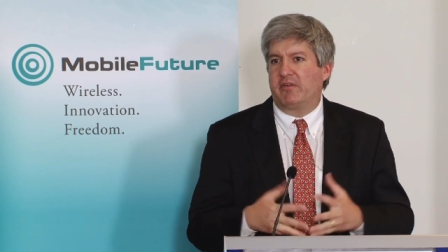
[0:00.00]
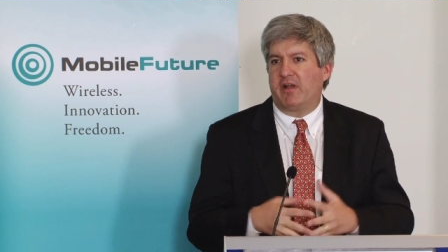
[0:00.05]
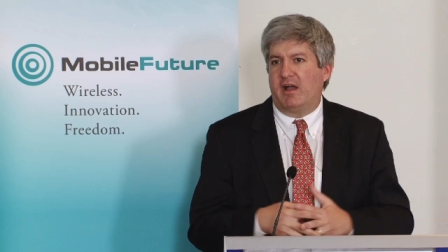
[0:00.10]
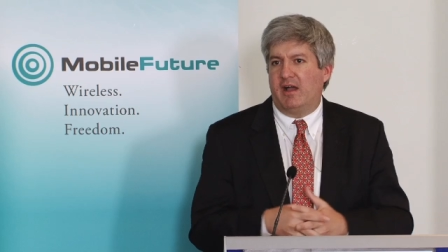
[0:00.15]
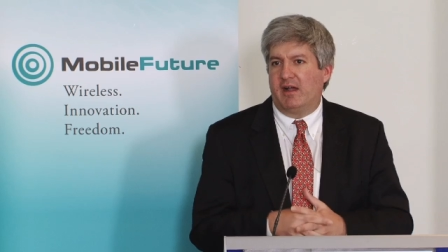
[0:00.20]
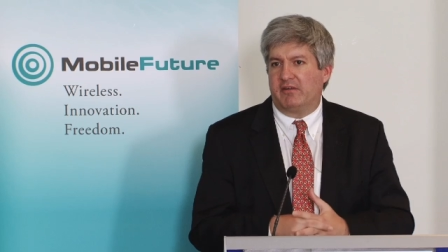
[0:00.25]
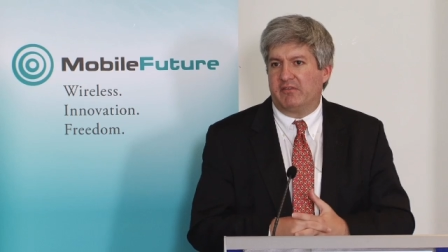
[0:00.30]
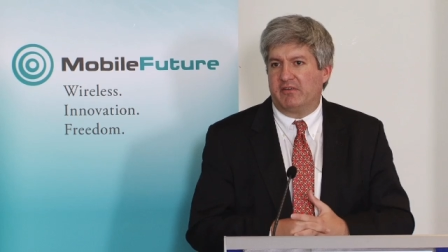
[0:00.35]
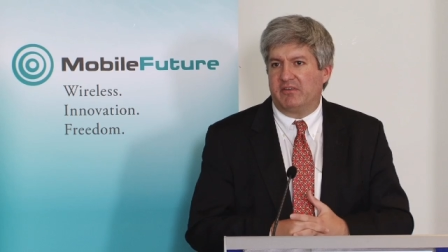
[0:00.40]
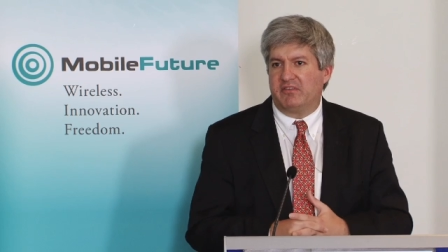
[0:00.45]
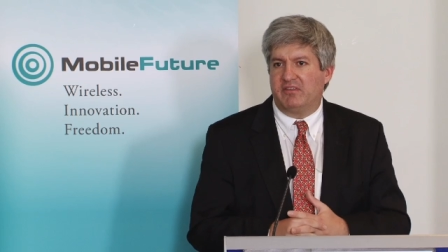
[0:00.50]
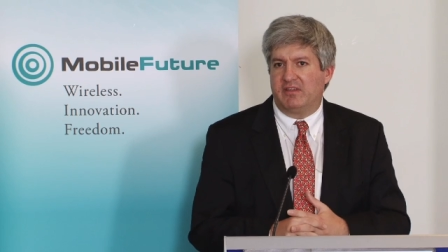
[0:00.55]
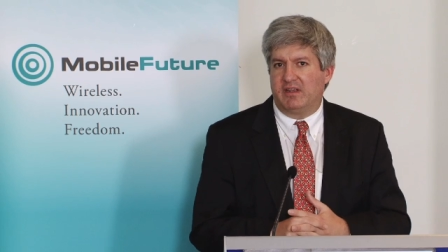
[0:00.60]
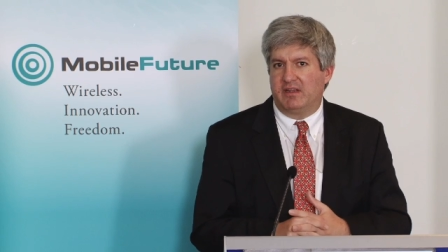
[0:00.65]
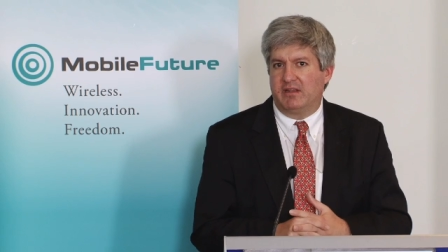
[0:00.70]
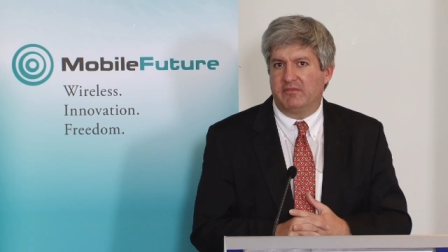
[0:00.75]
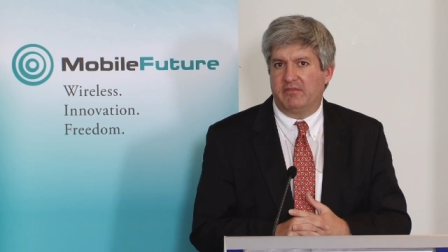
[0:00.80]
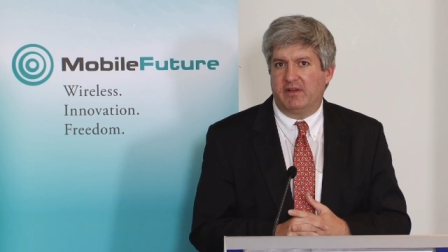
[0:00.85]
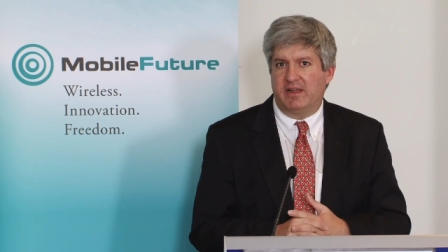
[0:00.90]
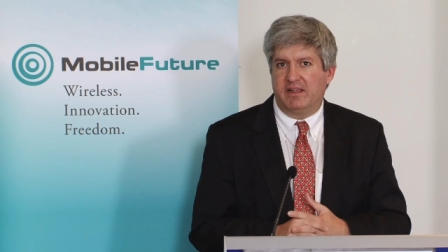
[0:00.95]
of Congress in
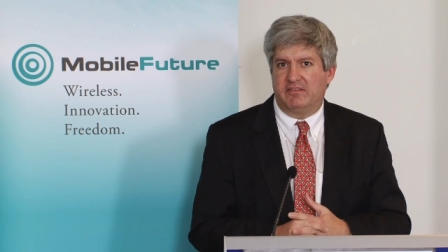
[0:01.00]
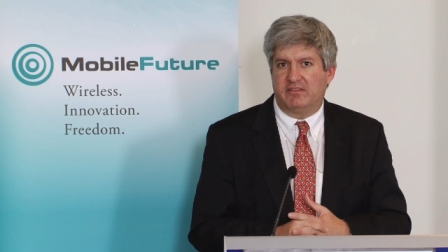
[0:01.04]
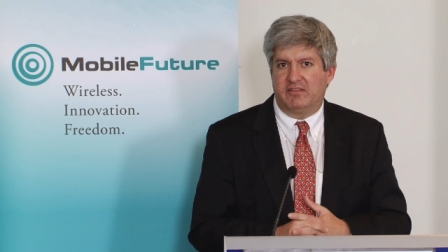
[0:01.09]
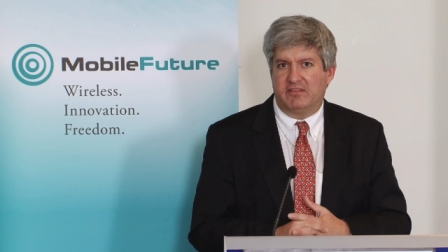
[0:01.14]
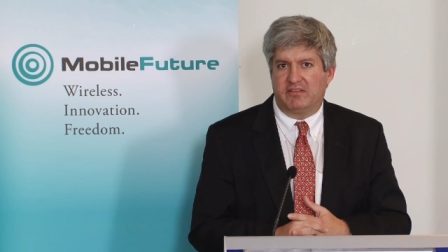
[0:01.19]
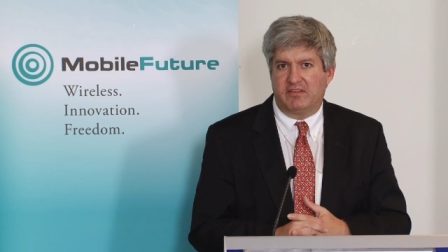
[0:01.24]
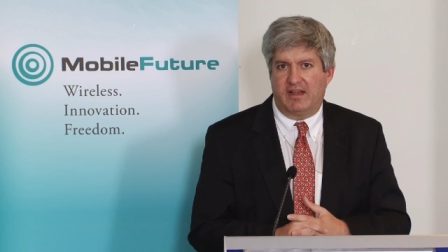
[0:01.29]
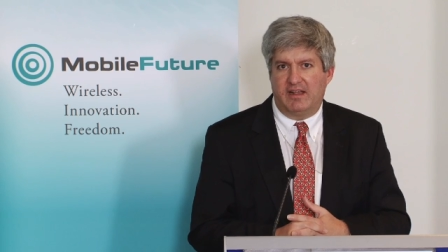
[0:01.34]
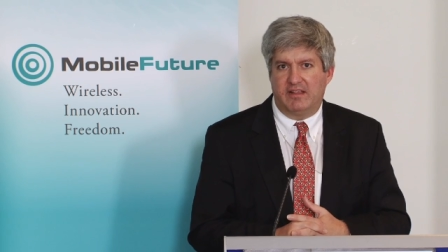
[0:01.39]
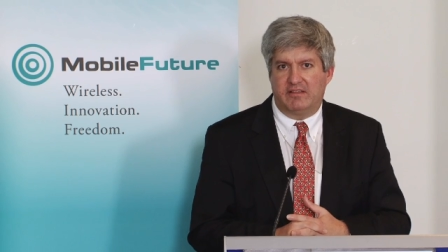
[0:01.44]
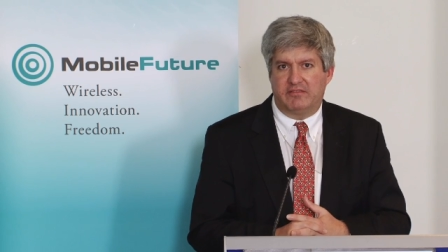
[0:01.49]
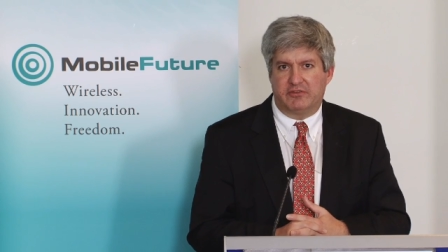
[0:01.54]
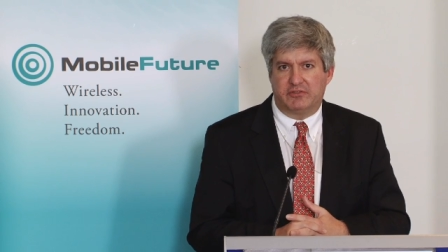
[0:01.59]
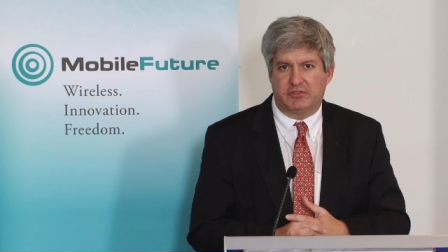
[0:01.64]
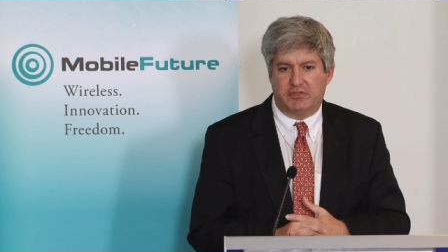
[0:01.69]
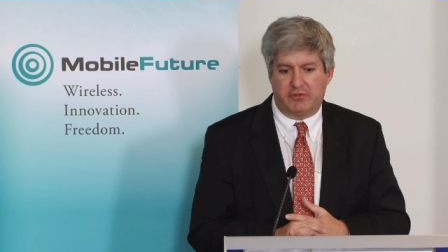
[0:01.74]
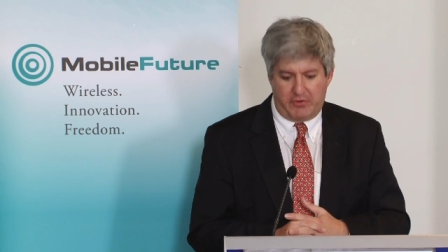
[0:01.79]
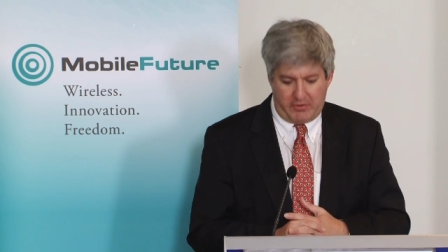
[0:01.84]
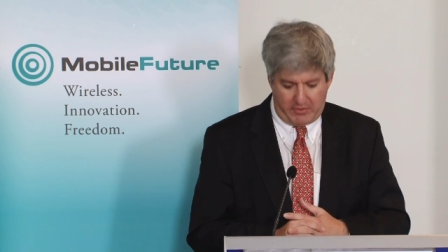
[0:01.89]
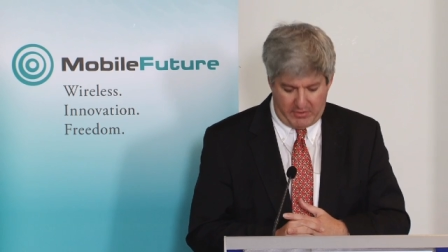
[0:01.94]
a device the size of a
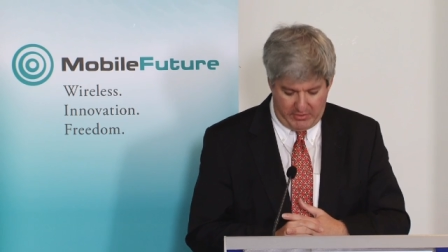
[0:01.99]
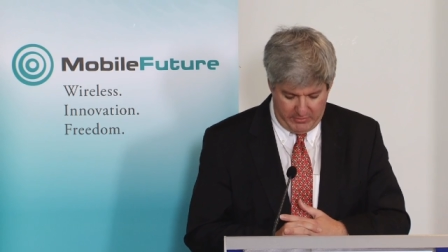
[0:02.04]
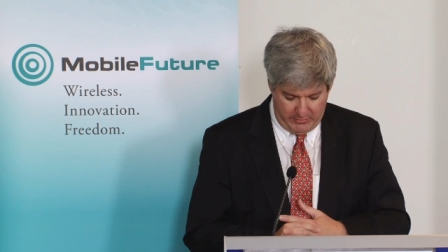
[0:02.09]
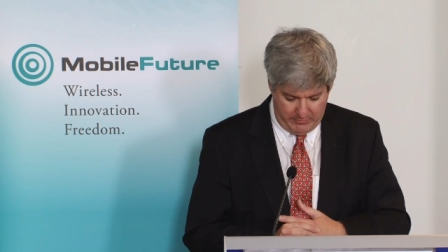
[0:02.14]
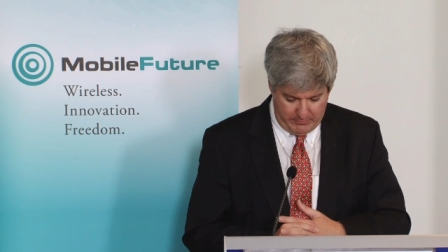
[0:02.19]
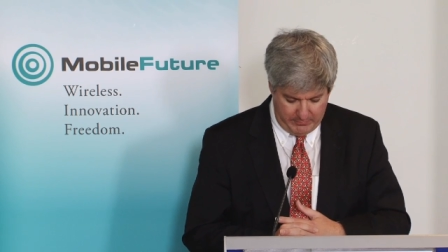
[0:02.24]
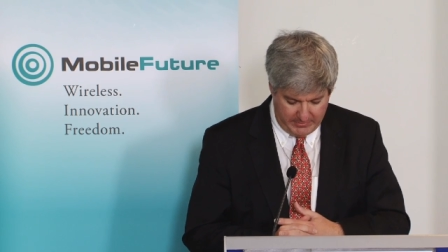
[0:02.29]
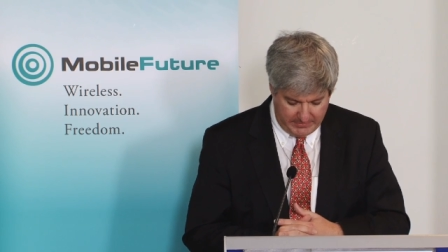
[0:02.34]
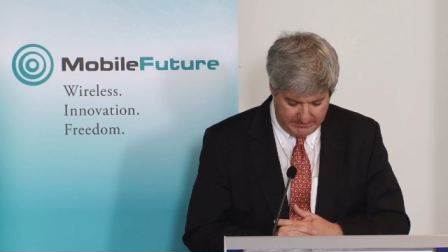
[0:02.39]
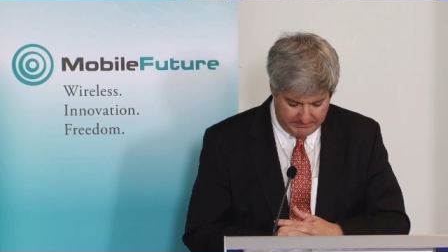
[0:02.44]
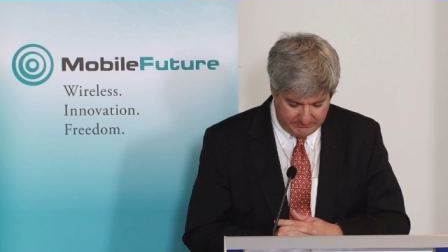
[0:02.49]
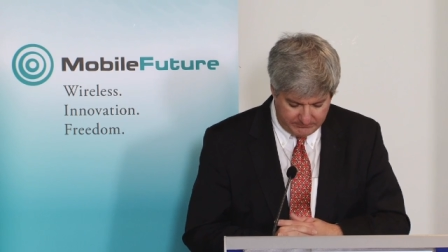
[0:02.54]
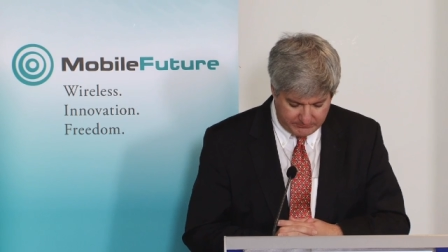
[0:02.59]
sugar cube,